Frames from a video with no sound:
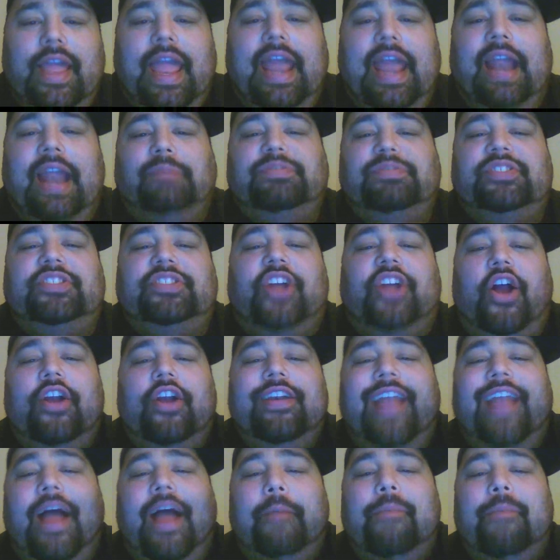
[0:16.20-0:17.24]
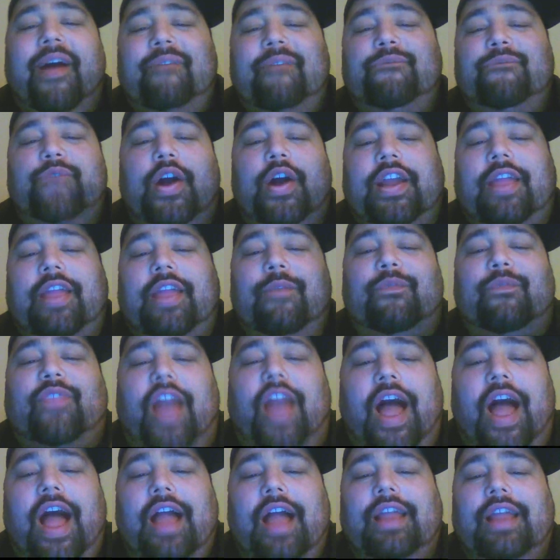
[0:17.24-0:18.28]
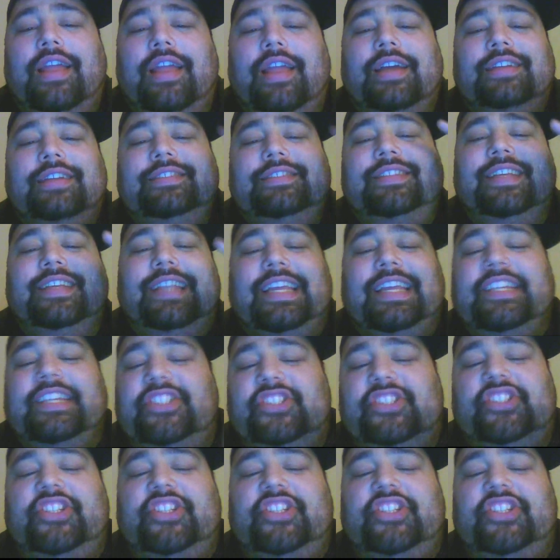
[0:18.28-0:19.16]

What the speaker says: and I'm starting out my fucking vlog to this